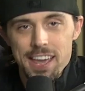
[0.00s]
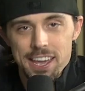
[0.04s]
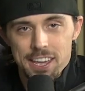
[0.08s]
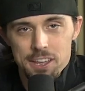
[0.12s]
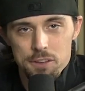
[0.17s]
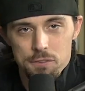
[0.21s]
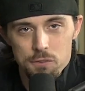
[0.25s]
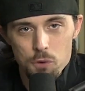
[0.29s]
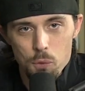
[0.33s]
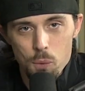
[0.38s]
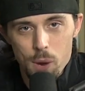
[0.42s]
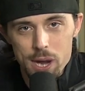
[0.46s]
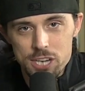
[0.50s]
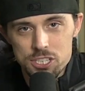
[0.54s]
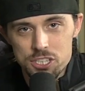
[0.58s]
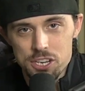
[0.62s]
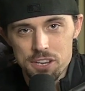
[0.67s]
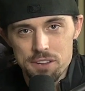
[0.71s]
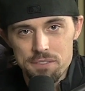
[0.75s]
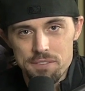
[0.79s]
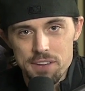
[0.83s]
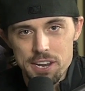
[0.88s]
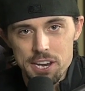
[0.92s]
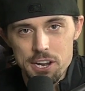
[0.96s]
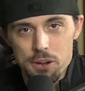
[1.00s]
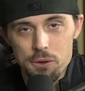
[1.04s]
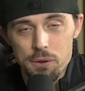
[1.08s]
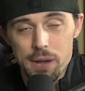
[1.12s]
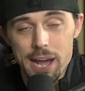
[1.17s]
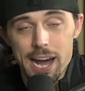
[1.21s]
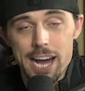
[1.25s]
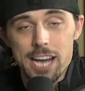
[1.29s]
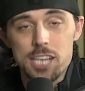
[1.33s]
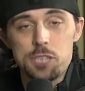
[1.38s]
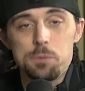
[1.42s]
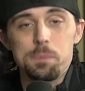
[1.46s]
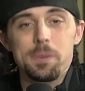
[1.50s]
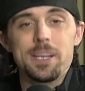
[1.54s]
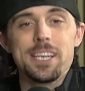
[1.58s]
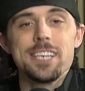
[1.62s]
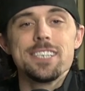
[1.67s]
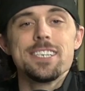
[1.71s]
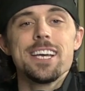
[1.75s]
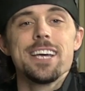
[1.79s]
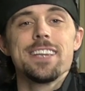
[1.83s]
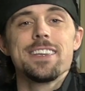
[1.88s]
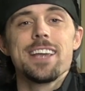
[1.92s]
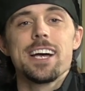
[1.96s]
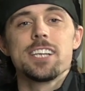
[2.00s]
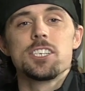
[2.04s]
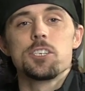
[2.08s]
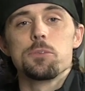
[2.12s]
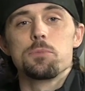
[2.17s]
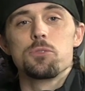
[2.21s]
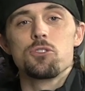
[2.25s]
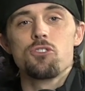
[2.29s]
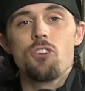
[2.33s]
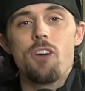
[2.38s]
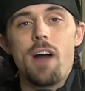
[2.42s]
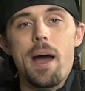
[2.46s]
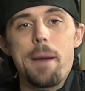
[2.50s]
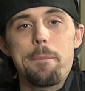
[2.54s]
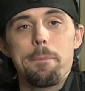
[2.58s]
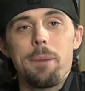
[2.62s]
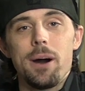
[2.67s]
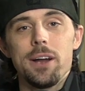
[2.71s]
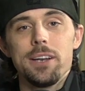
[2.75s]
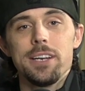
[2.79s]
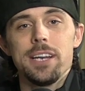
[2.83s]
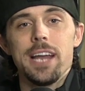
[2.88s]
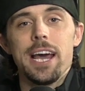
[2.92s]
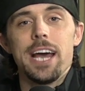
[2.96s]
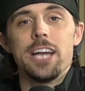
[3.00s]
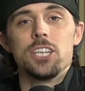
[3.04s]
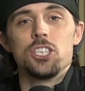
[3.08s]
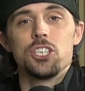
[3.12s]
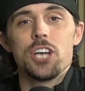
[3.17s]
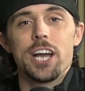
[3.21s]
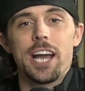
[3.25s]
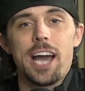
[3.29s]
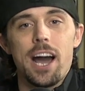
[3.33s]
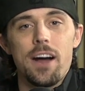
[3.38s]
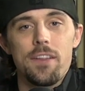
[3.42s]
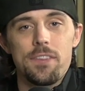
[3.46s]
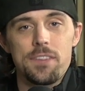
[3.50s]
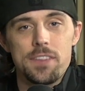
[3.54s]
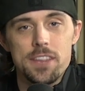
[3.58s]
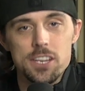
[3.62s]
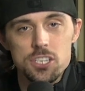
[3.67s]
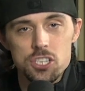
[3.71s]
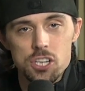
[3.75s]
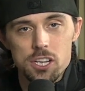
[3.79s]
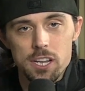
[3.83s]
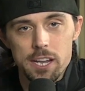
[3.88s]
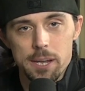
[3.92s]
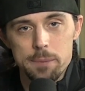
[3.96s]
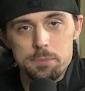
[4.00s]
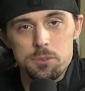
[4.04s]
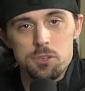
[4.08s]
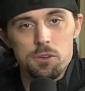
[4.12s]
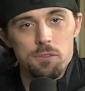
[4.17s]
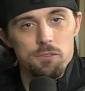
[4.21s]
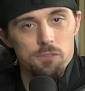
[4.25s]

Thank you for watching the video, guys. Please hit that subscribe button and check out this clip's